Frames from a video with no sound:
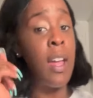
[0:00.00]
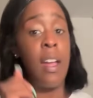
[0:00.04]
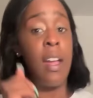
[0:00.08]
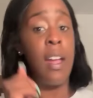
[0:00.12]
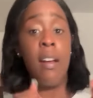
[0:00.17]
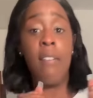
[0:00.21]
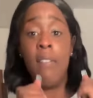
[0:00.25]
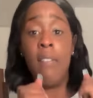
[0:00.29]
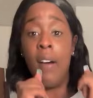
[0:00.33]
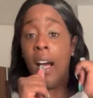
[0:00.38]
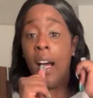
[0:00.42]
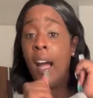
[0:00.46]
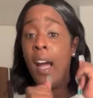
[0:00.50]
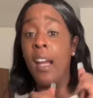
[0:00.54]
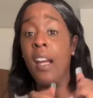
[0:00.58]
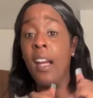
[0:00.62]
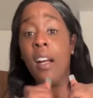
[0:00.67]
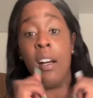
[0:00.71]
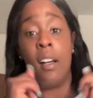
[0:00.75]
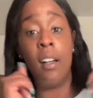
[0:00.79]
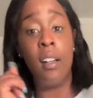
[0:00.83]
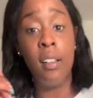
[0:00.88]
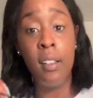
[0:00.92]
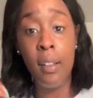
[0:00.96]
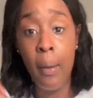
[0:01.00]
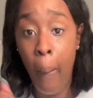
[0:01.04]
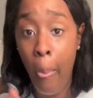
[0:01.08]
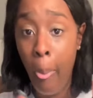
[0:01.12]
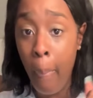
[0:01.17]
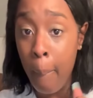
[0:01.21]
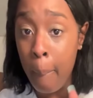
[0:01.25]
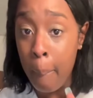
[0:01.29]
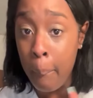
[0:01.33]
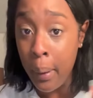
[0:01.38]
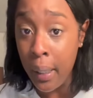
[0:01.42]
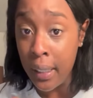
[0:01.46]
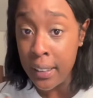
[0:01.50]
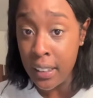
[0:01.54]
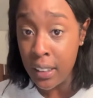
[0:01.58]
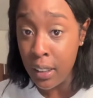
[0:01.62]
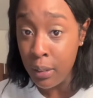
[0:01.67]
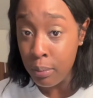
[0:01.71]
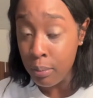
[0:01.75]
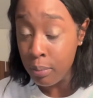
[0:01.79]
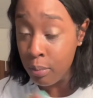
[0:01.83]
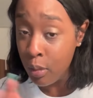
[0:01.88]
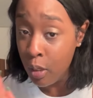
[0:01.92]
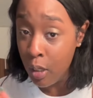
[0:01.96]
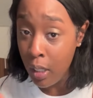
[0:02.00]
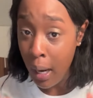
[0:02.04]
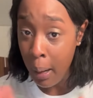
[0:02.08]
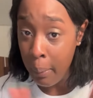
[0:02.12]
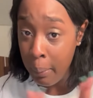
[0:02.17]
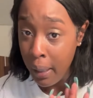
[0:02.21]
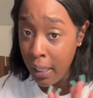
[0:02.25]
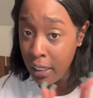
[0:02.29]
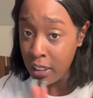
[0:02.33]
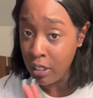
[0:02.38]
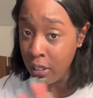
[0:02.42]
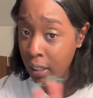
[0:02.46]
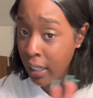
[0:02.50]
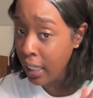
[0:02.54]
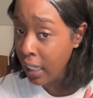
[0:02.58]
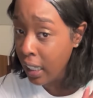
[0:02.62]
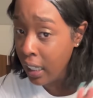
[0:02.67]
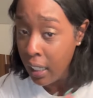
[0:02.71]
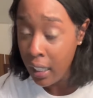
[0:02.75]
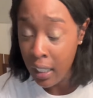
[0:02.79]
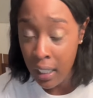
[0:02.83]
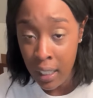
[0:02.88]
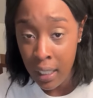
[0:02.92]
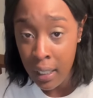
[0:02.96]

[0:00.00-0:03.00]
If I gotta bust up, you know, I'm not trying to